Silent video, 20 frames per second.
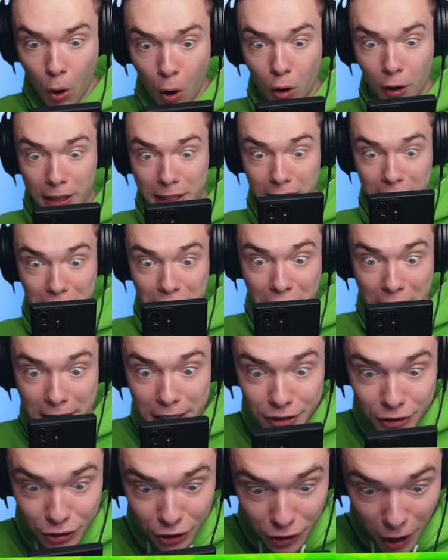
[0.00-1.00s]
Oh, I get an
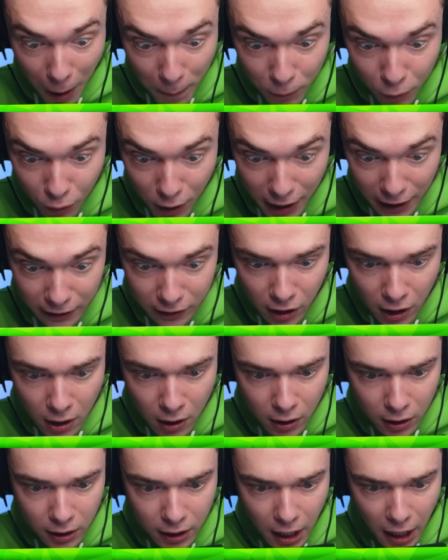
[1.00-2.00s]
instant upgrade.
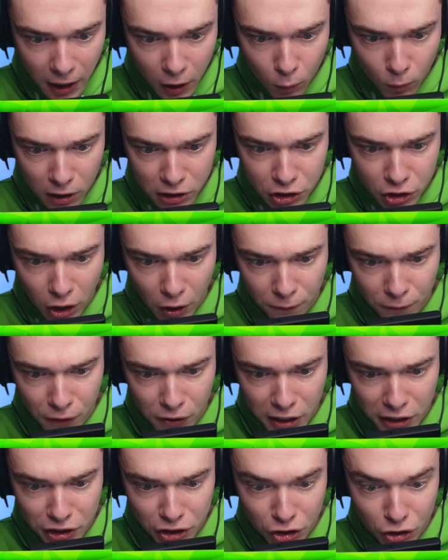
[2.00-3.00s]
Gotta watch out for
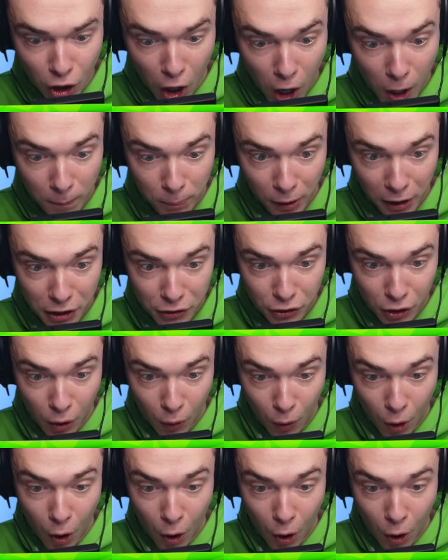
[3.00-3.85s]
this saw blade, though.